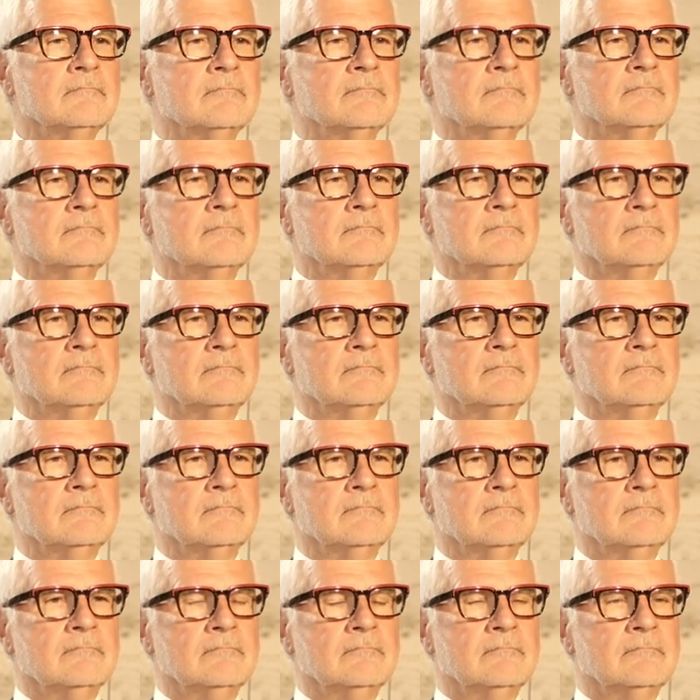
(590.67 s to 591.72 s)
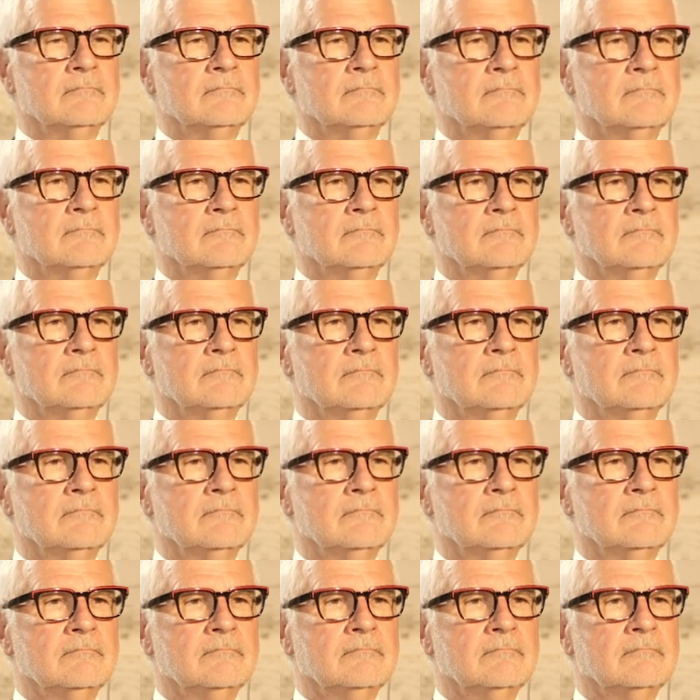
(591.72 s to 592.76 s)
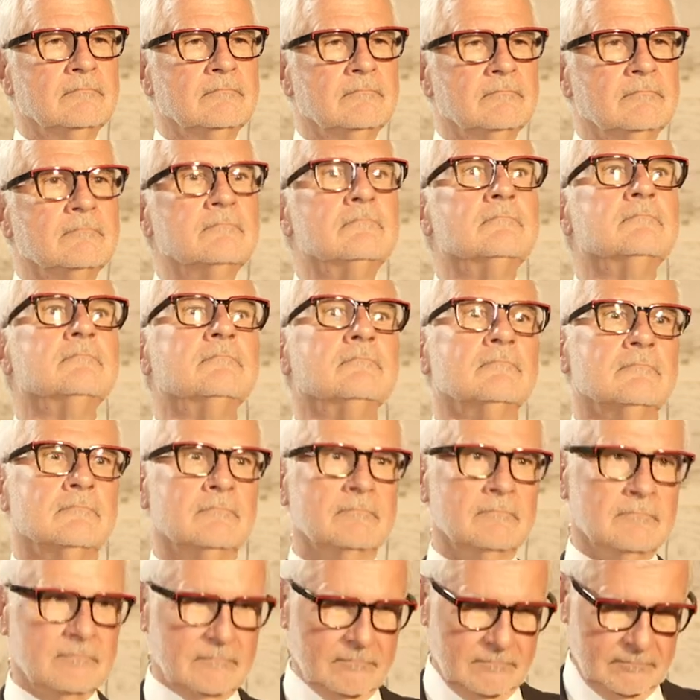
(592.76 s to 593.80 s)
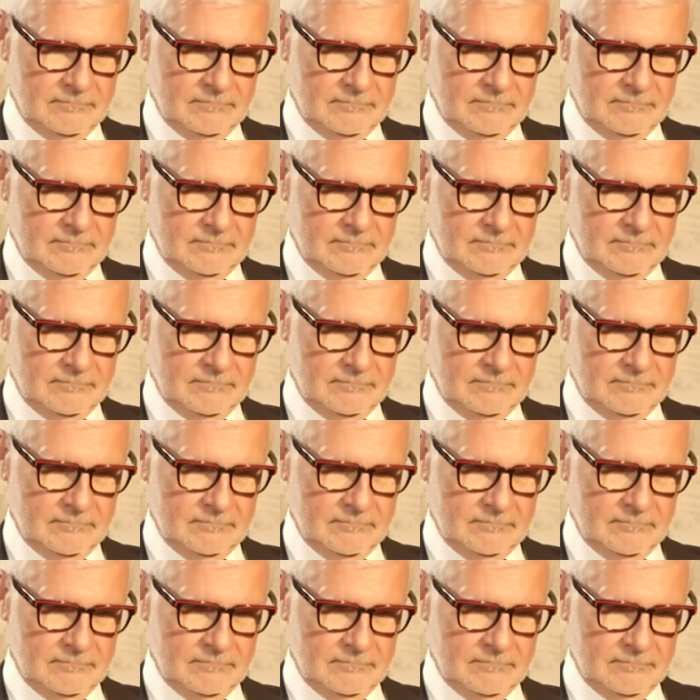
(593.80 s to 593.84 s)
[no speech]